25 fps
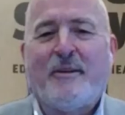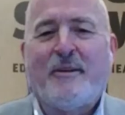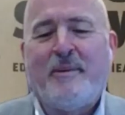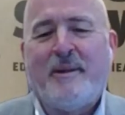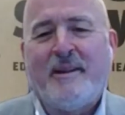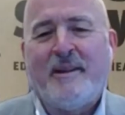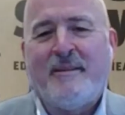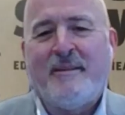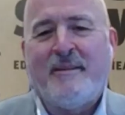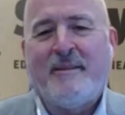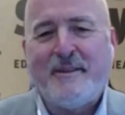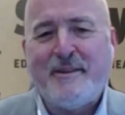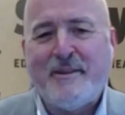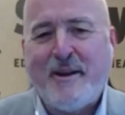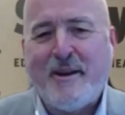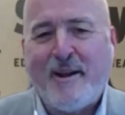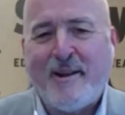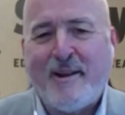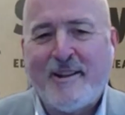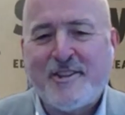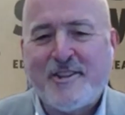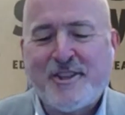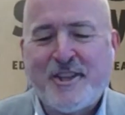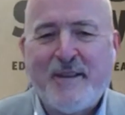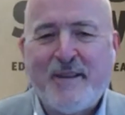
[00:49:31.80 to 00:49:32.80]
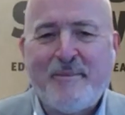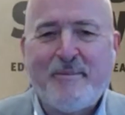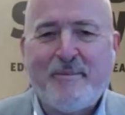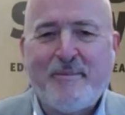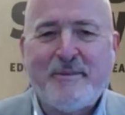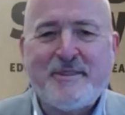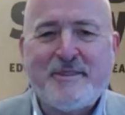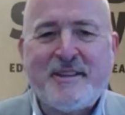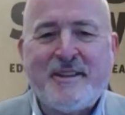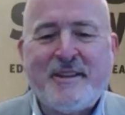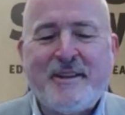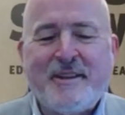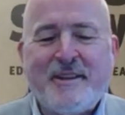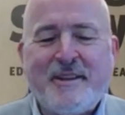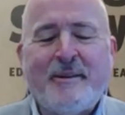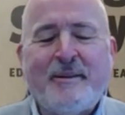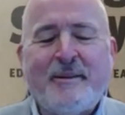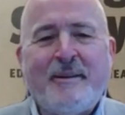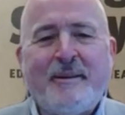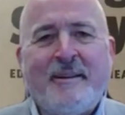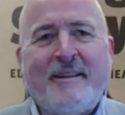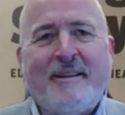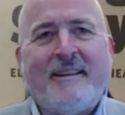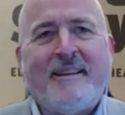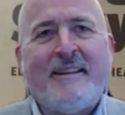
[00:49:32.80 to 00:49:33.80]
beloved knowledge keepers
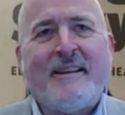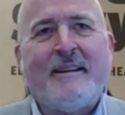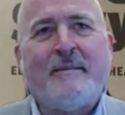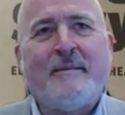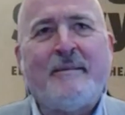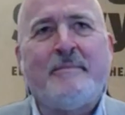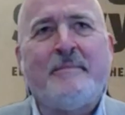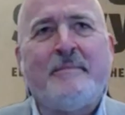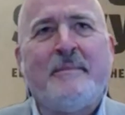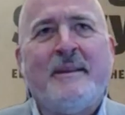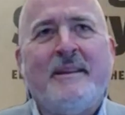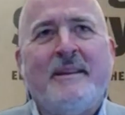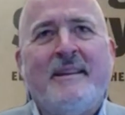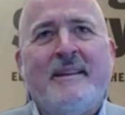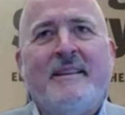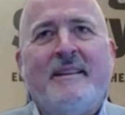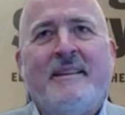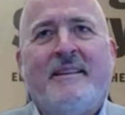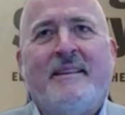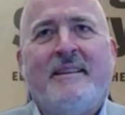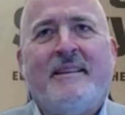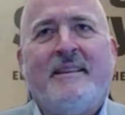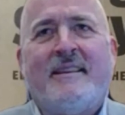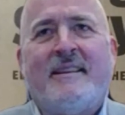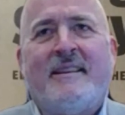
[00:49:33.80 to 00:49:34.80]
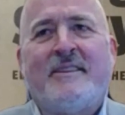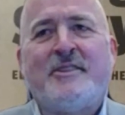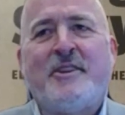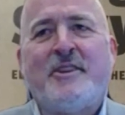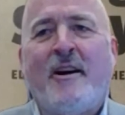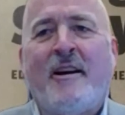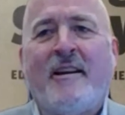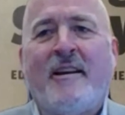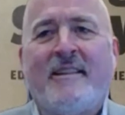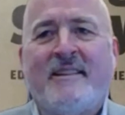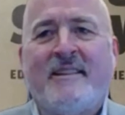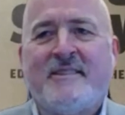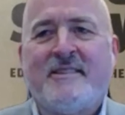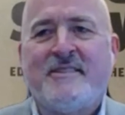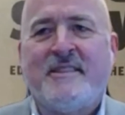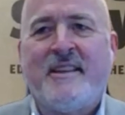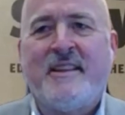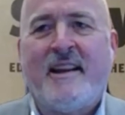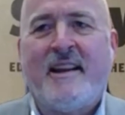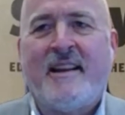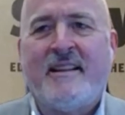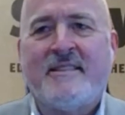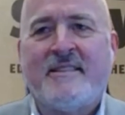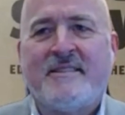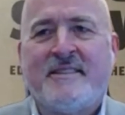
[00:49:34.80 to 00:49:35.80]
here um, uh, taught us
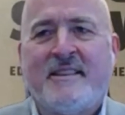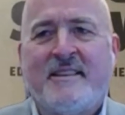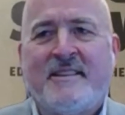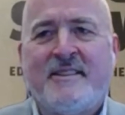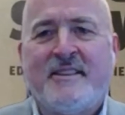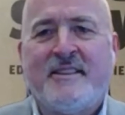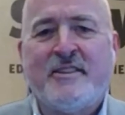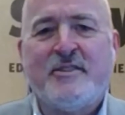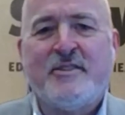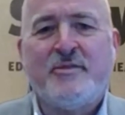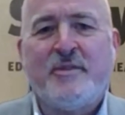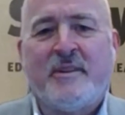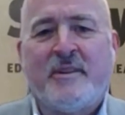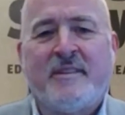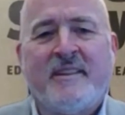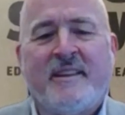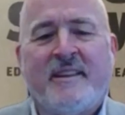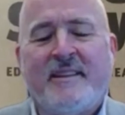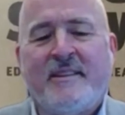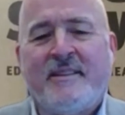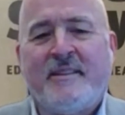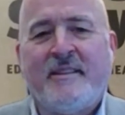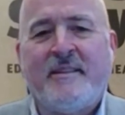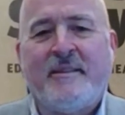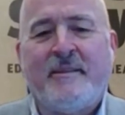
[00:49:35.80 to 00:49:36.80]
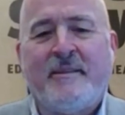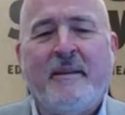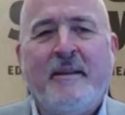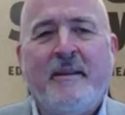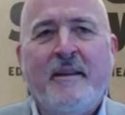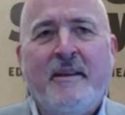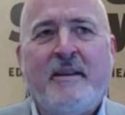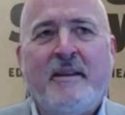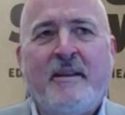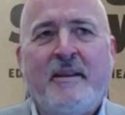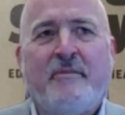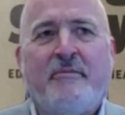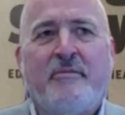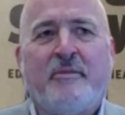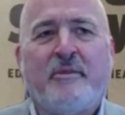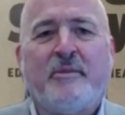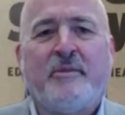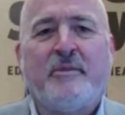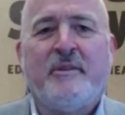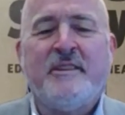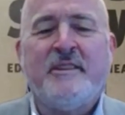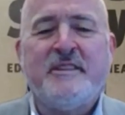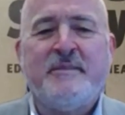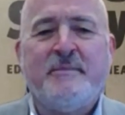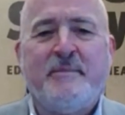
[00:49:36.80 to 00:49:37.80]
that as a district that uh, if we're
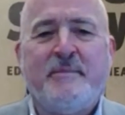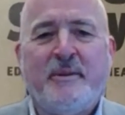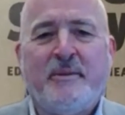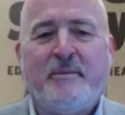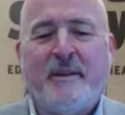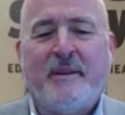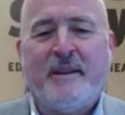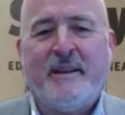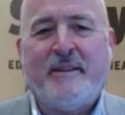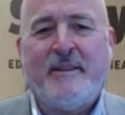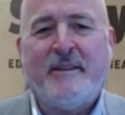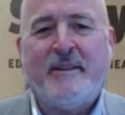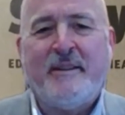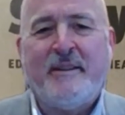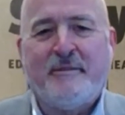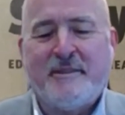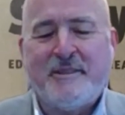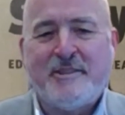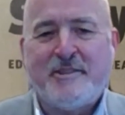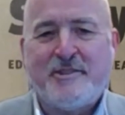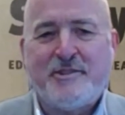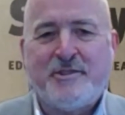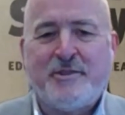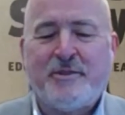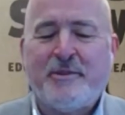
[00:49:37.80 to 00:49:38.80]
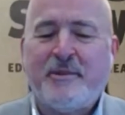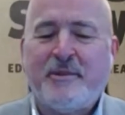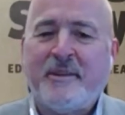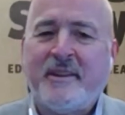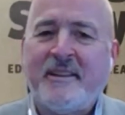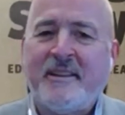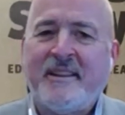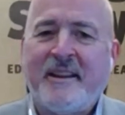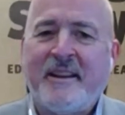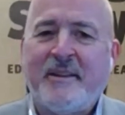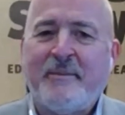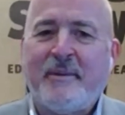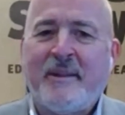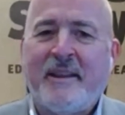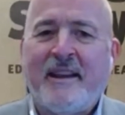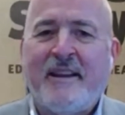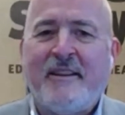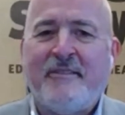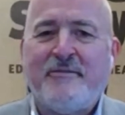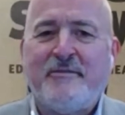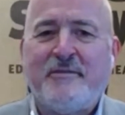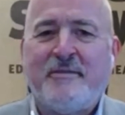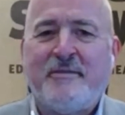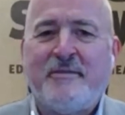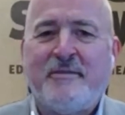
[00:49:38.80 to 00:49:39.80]
going to be ready for this journey, then we
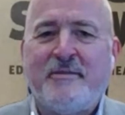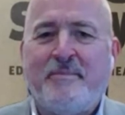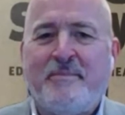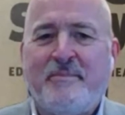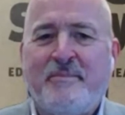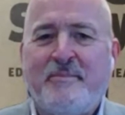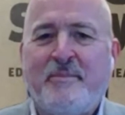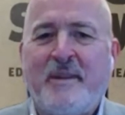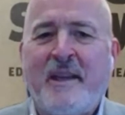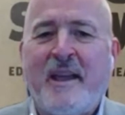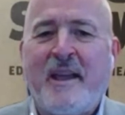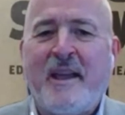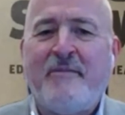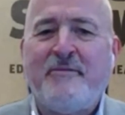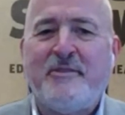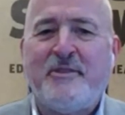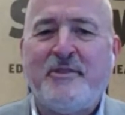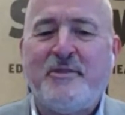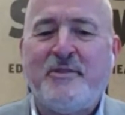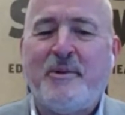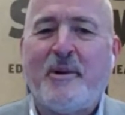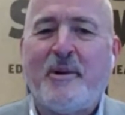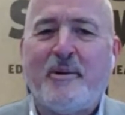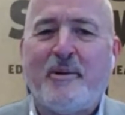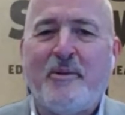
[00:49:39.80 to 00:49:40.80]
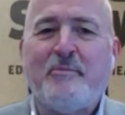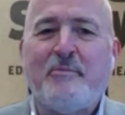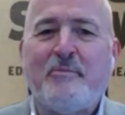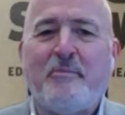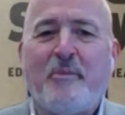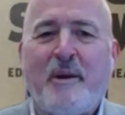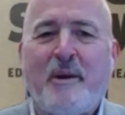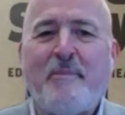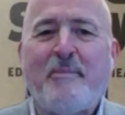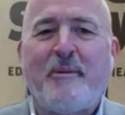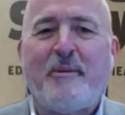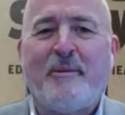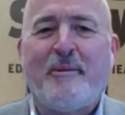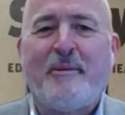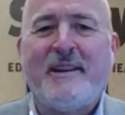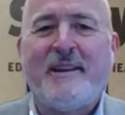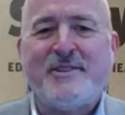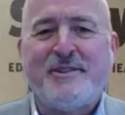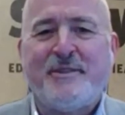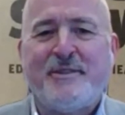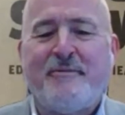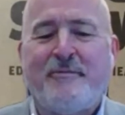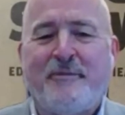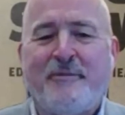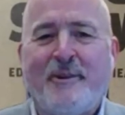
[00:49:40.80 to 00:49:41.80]
have to we have to do our own
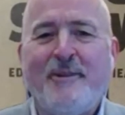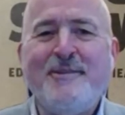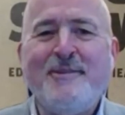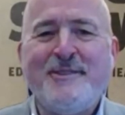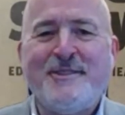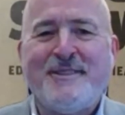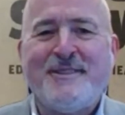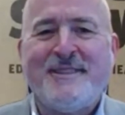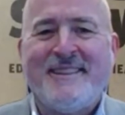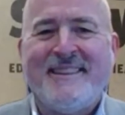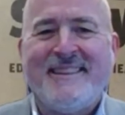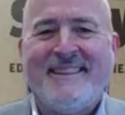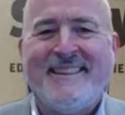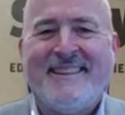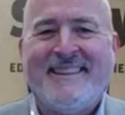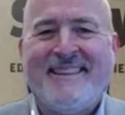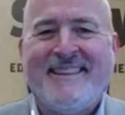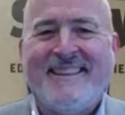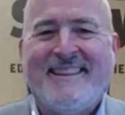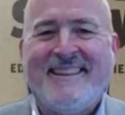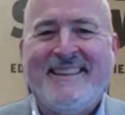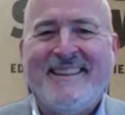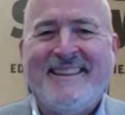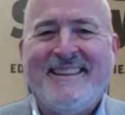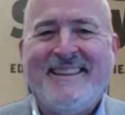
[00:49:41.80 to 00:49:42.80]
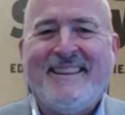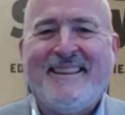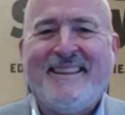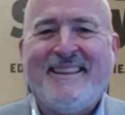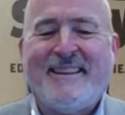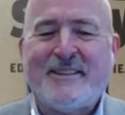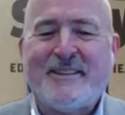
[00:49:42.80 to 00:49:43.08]
preparation 1st mm-hmm.